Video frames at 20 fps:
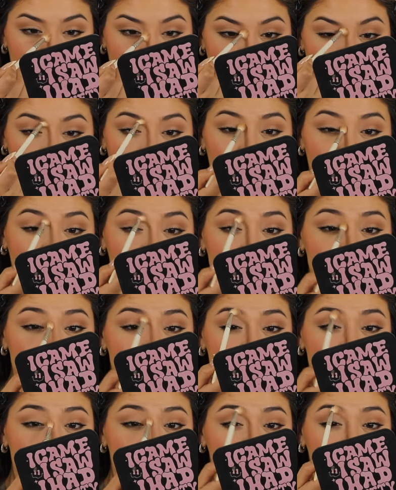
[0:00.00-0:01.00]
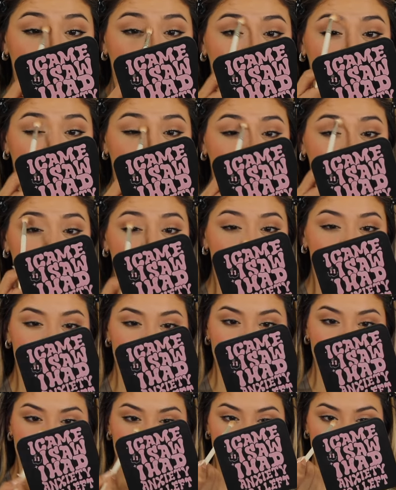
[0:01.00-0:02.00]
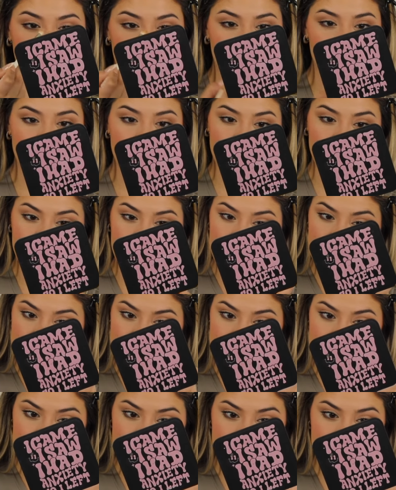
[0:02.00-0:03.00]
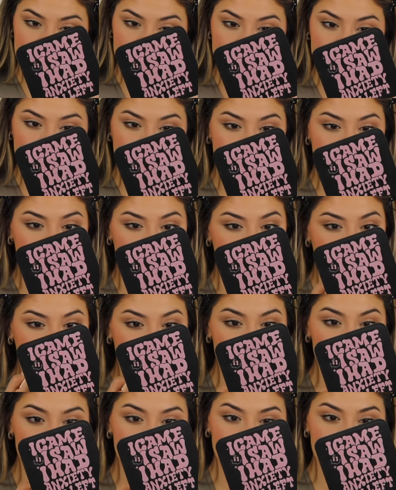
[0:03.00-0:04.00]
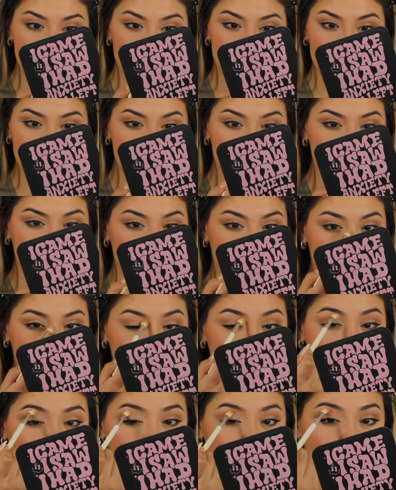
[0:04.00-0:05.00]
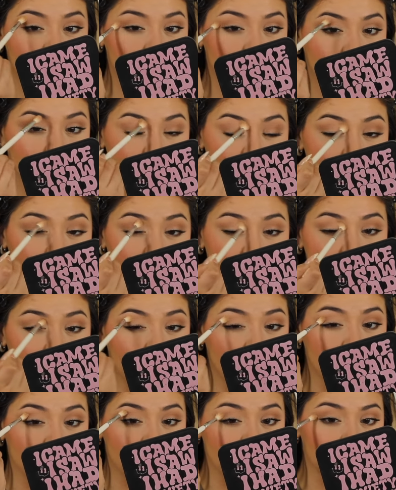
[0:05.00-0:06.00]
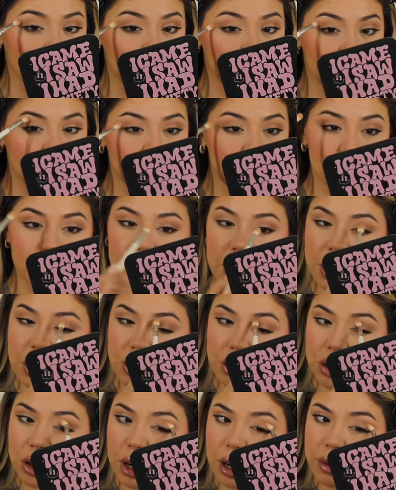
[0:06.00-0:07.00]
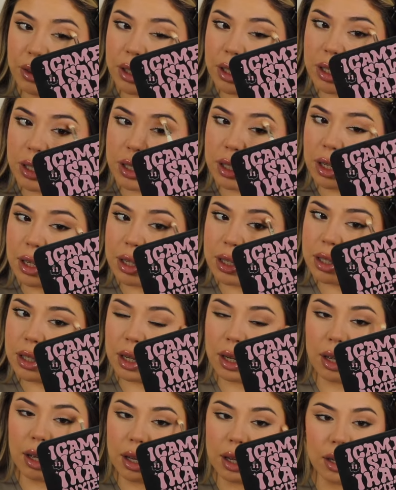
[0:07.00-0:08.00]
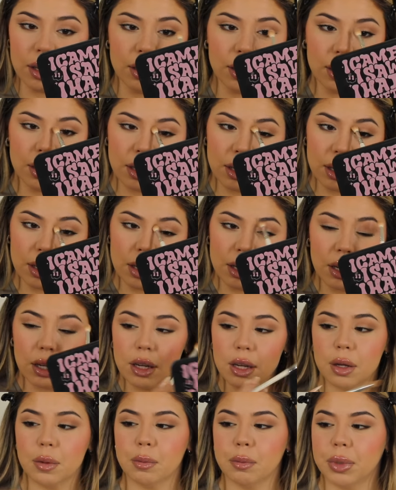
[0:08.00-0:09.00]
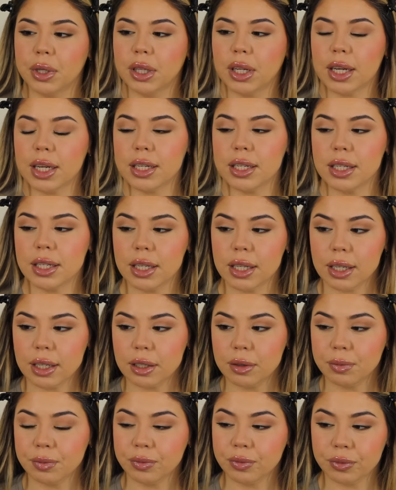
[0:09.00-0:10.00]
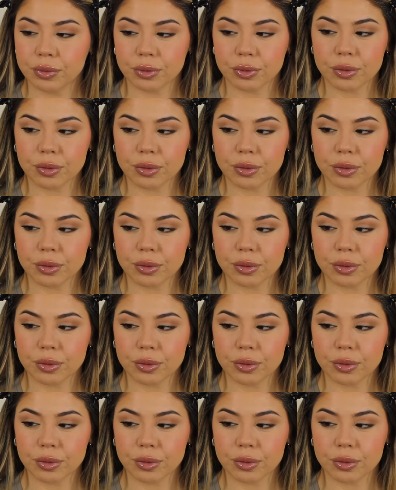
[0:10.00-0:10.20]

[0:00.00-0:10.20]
I just love the way it makes my face look. And then again, just making sure everything's nice and blended.